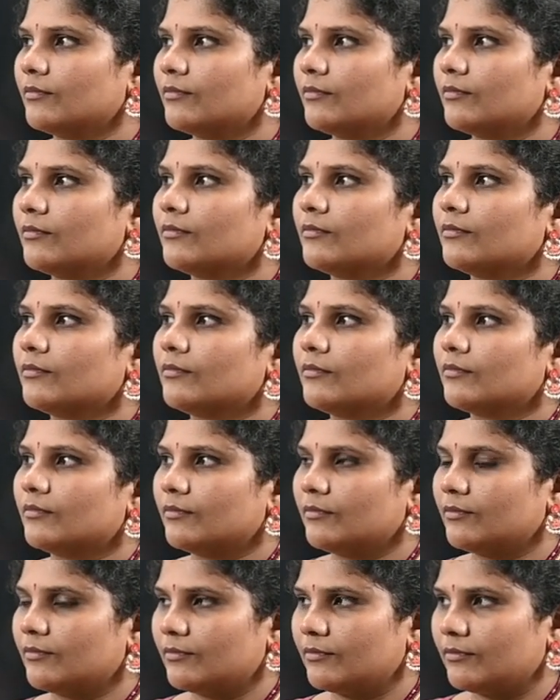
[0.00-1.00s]

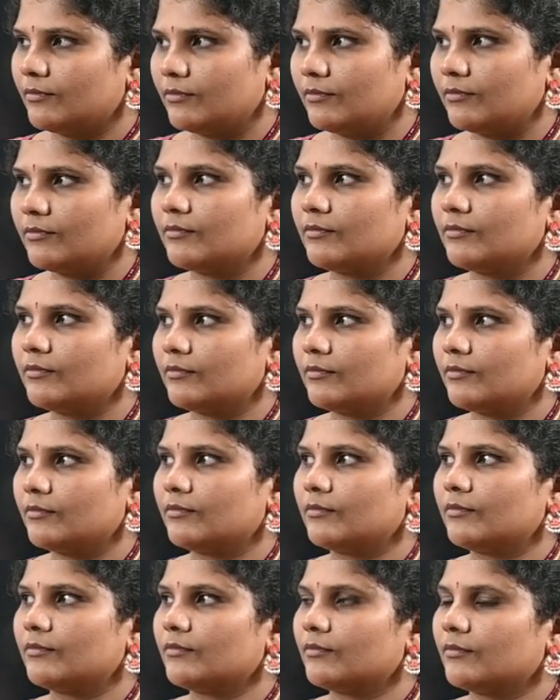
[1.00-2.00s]

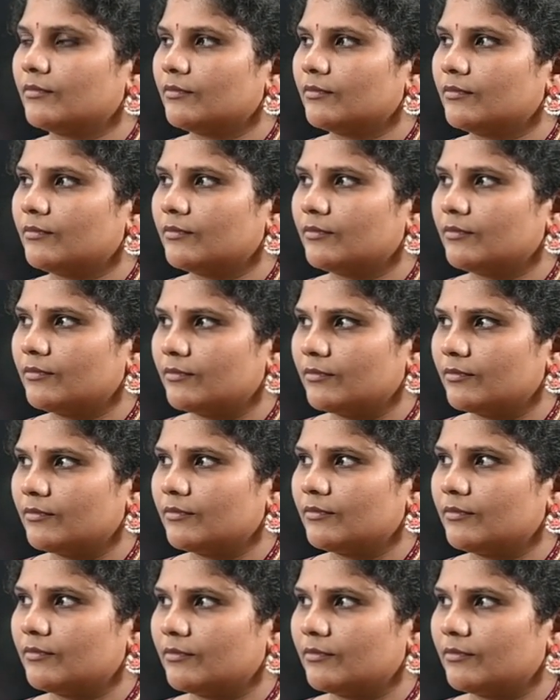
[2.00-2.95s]
(silent)